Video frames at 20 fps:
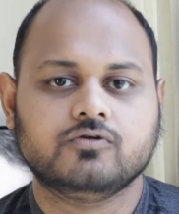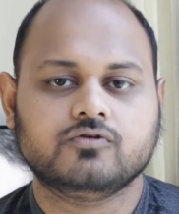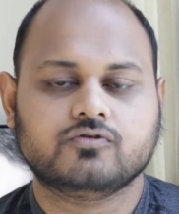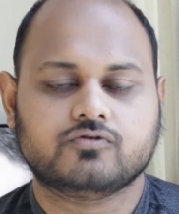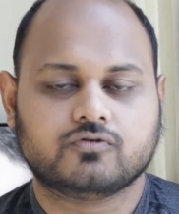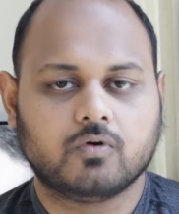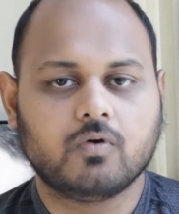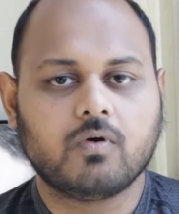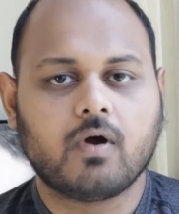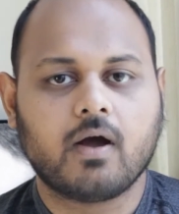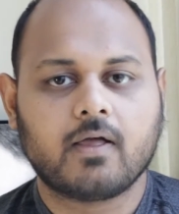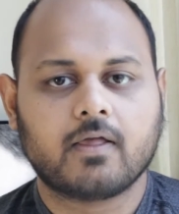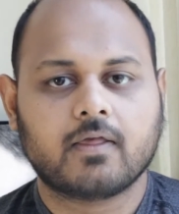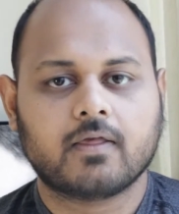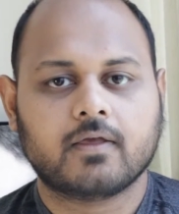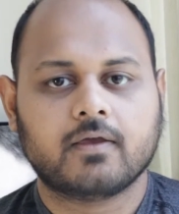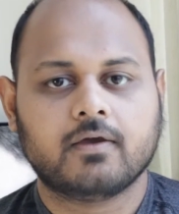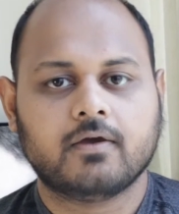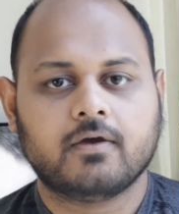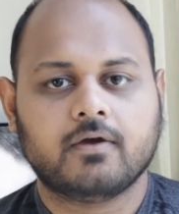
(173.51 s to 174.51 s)
So
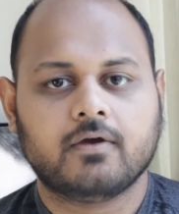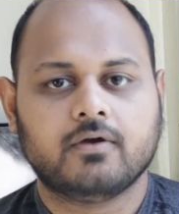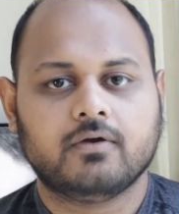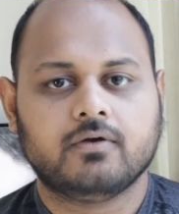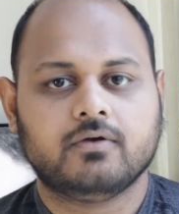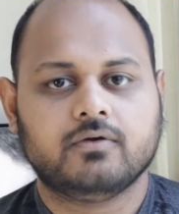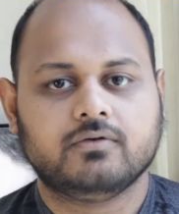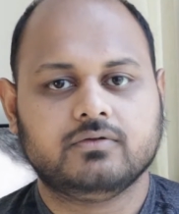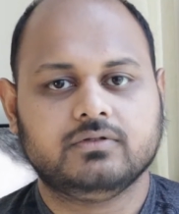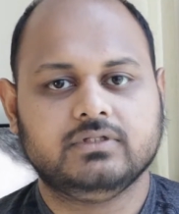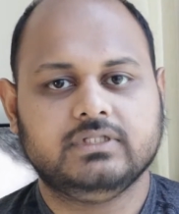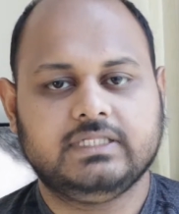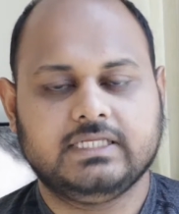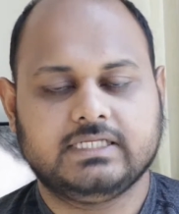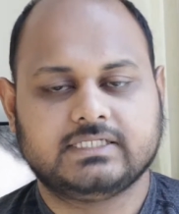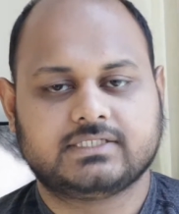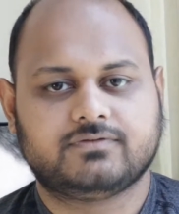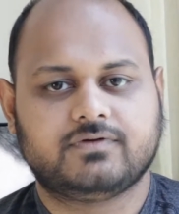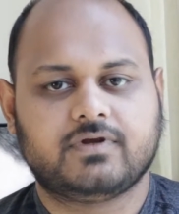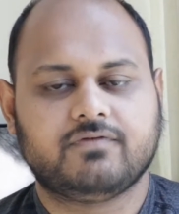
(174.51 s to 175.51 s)

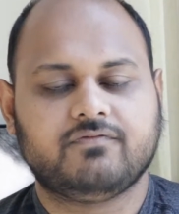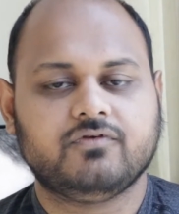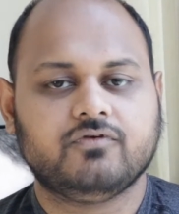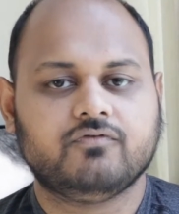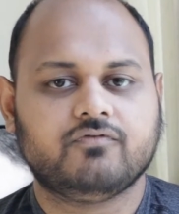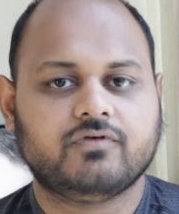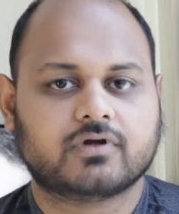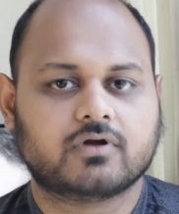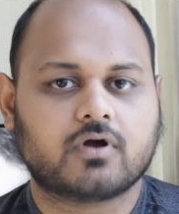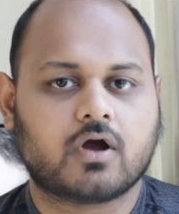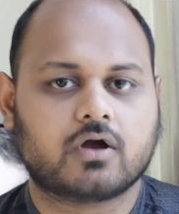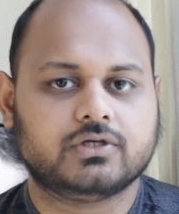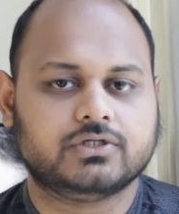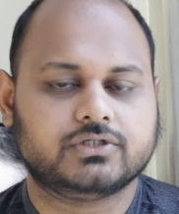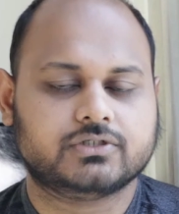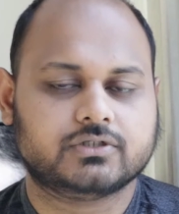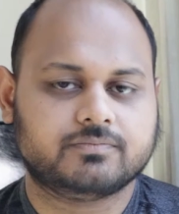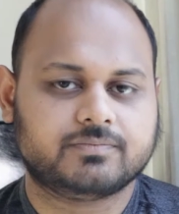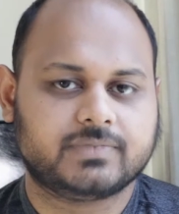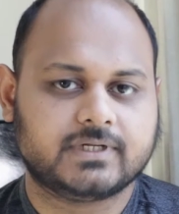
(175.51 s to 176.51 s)
this revenue
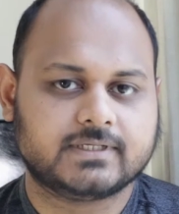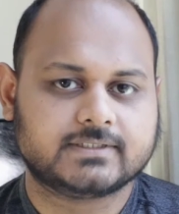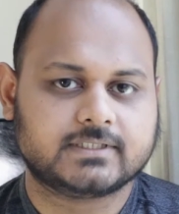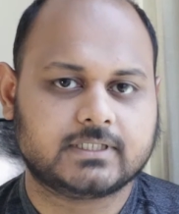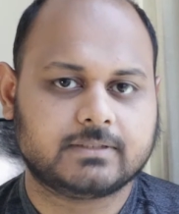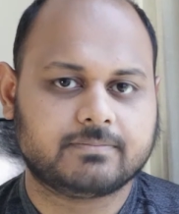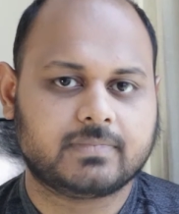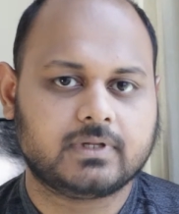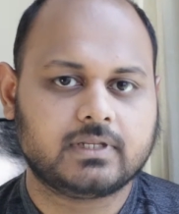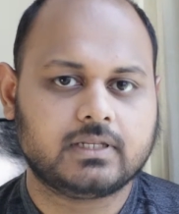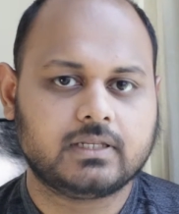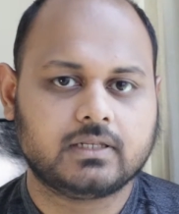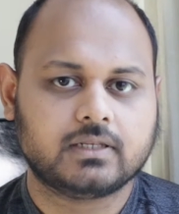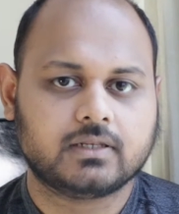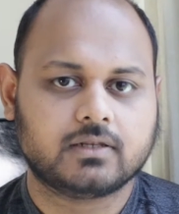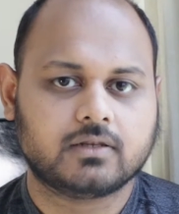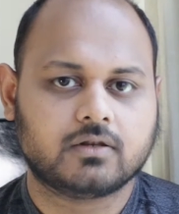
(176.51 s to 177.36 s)
recognition principle